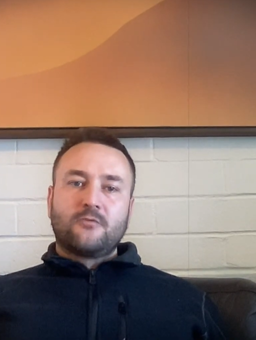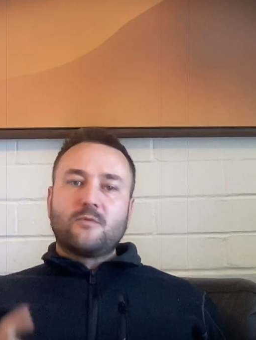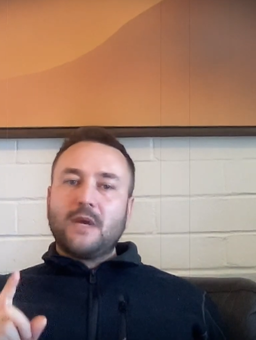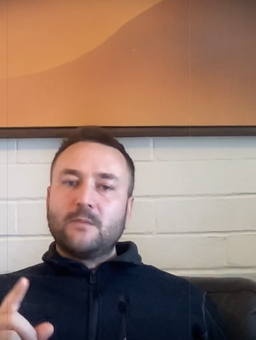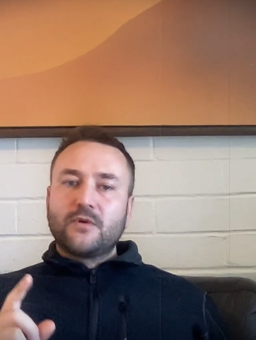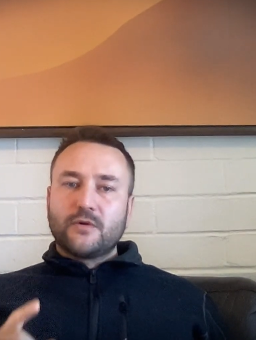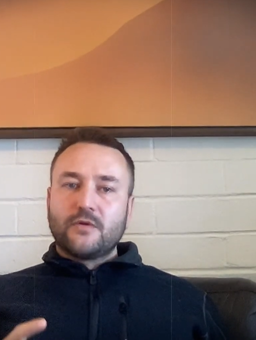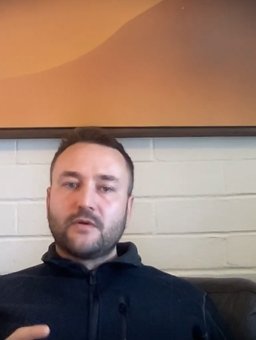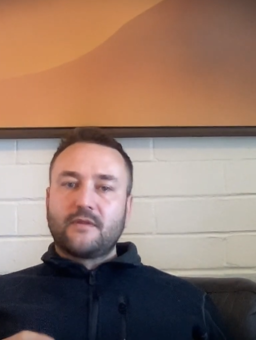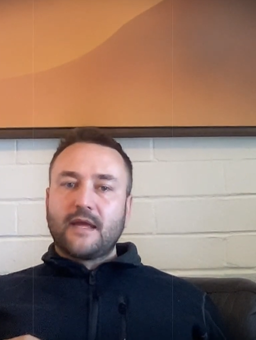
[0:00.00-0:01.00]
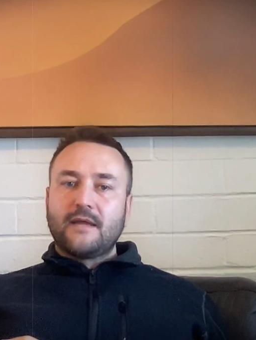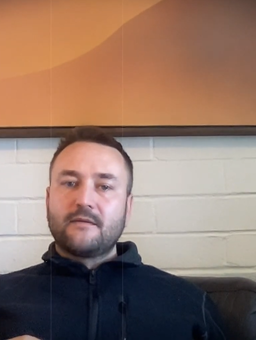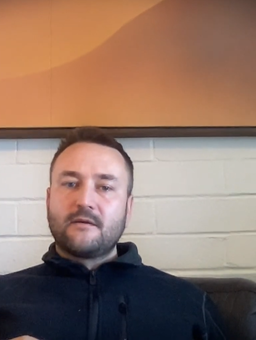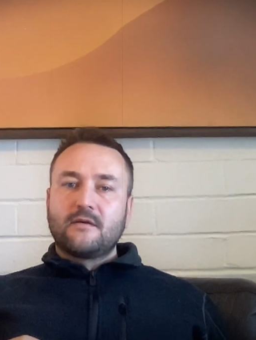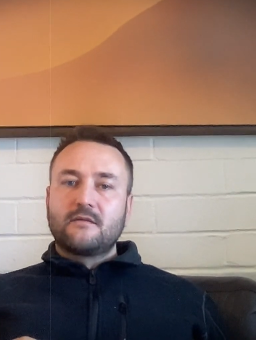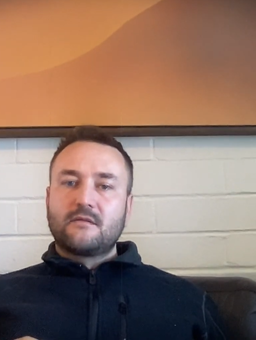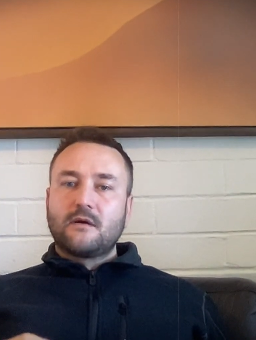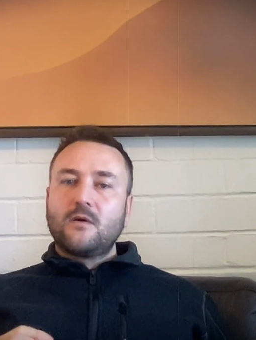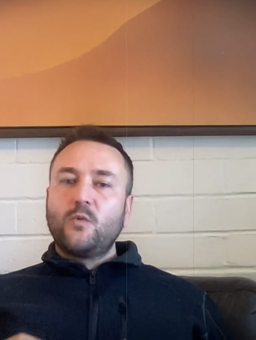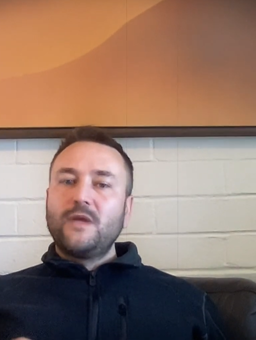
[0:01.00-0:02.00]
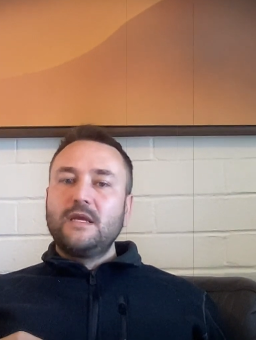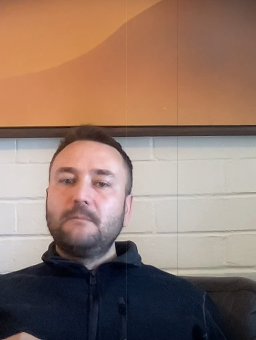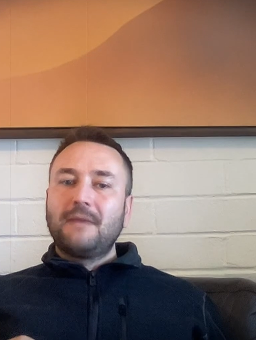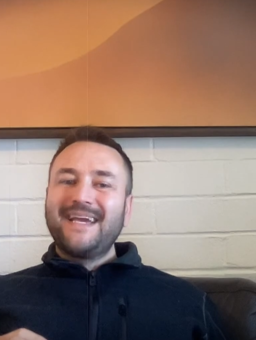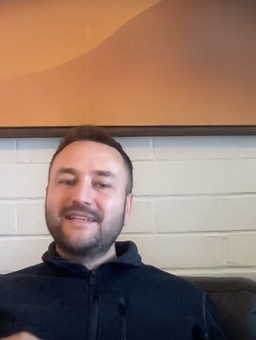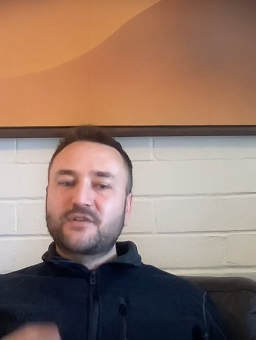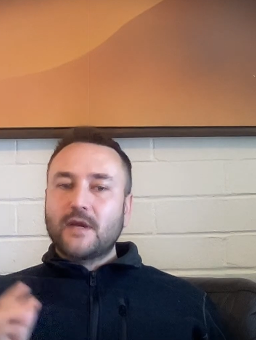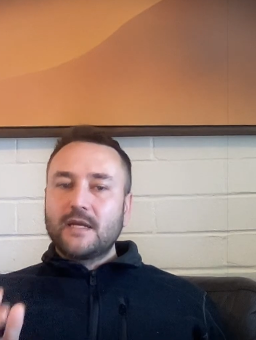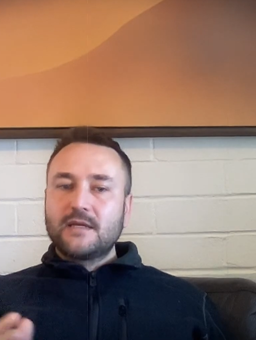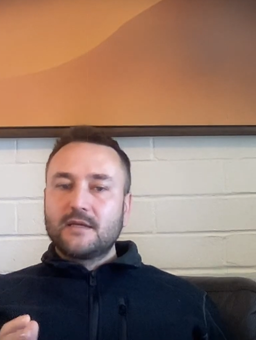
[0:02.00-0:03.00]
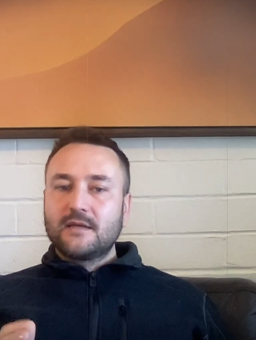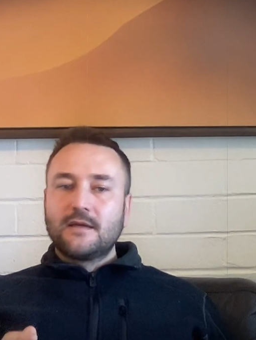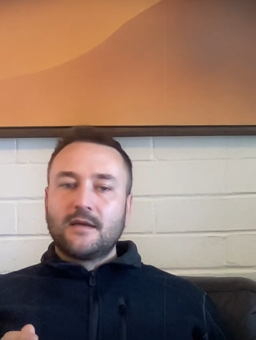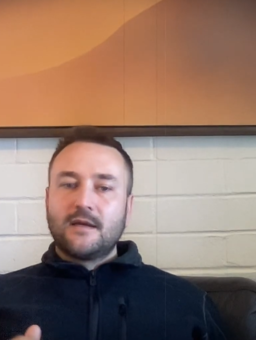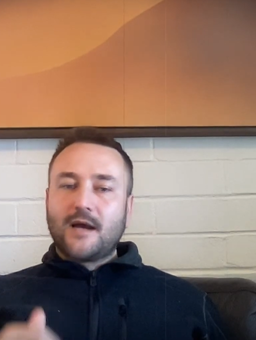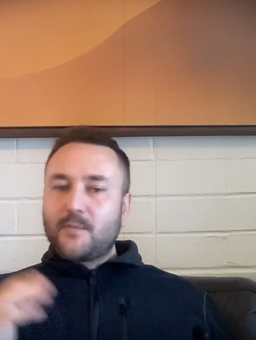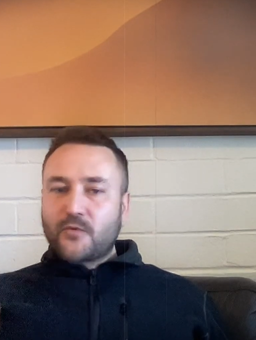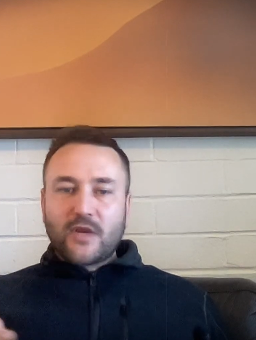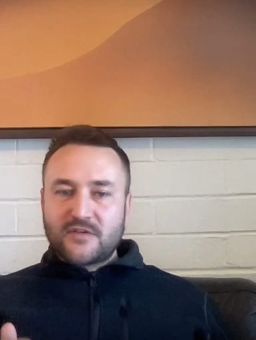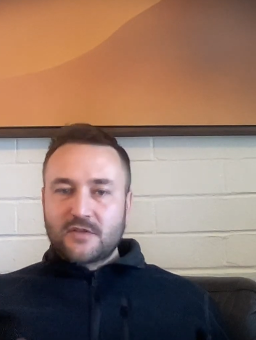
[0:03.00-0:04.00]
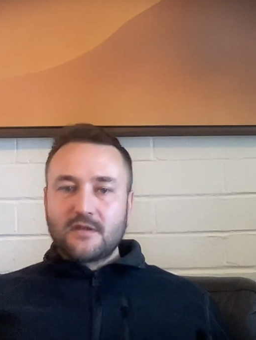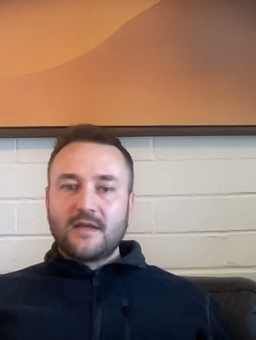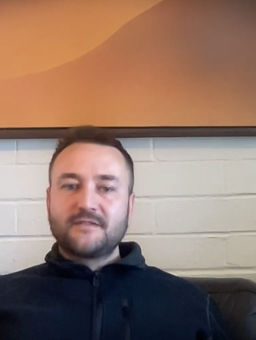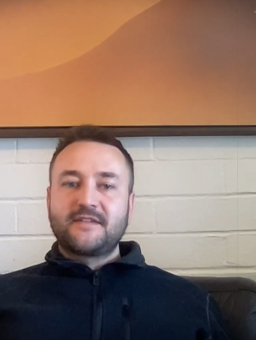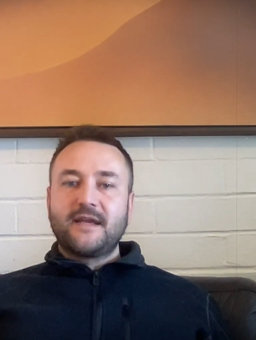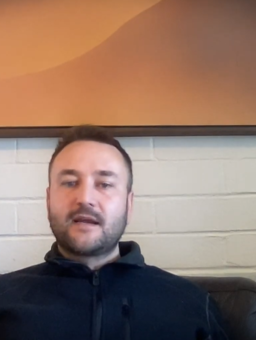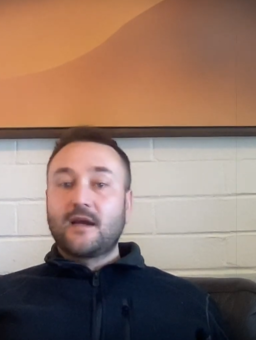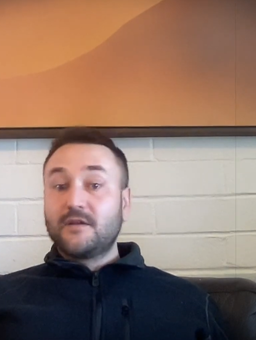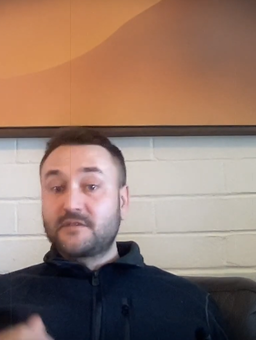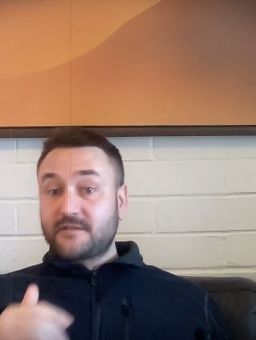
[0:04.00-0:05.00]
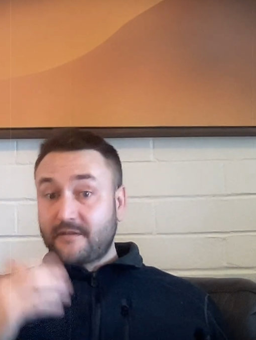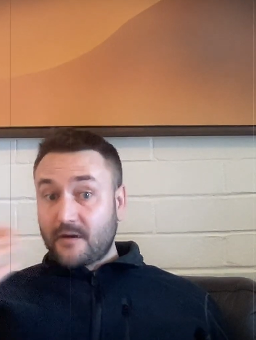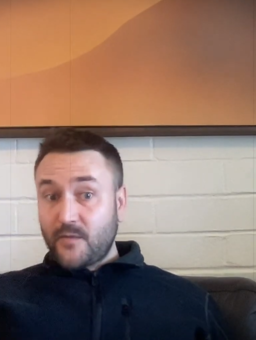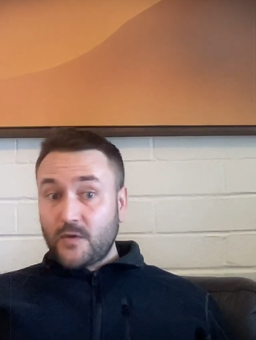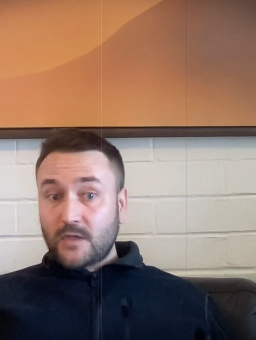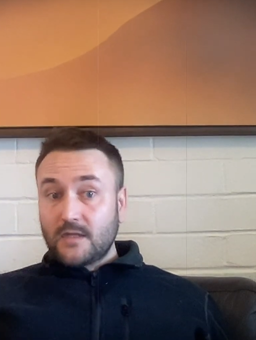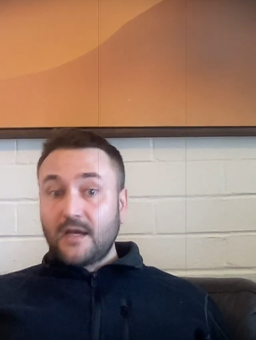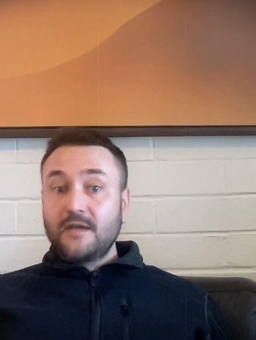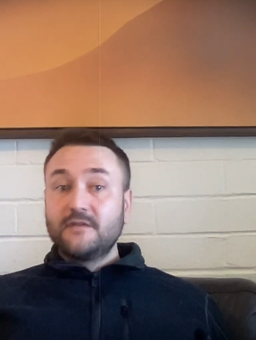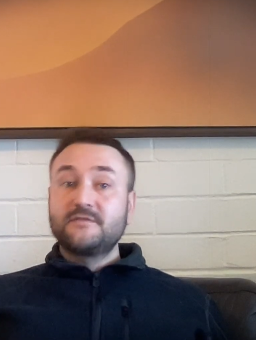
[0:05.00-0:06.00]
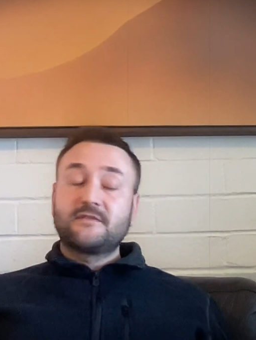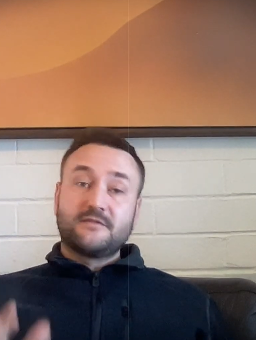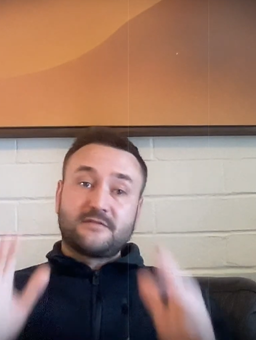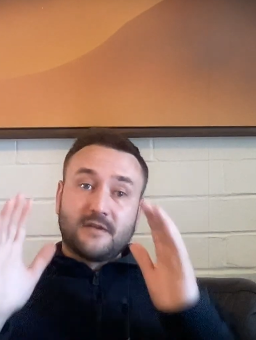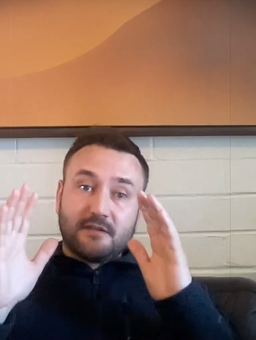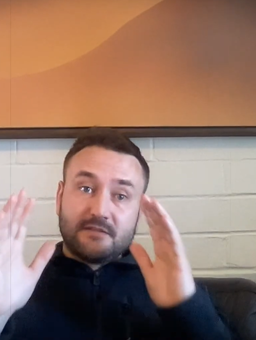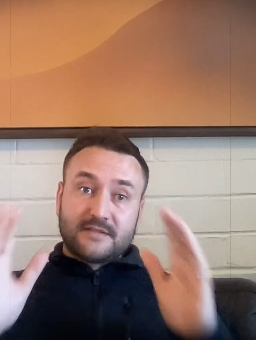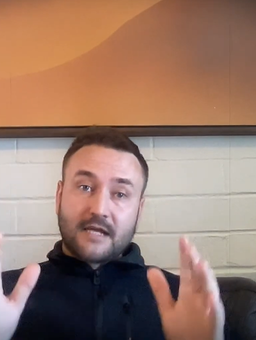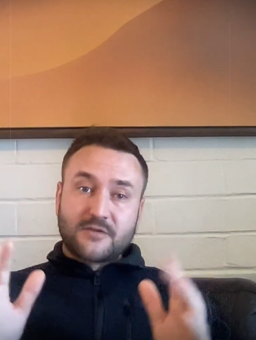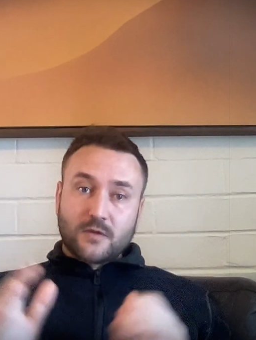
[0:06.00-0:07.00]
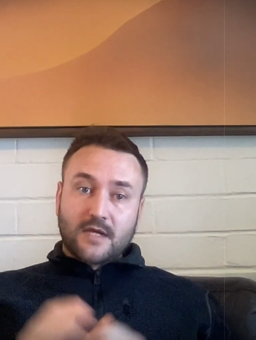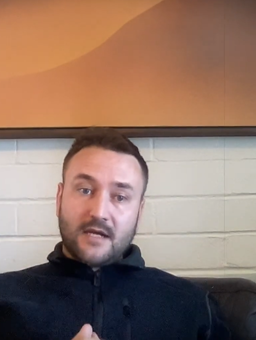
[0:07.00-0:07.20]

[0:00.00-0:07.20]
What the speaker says: remember that though we might try to operationalize the Unconscious Therapeutic Alliance, this central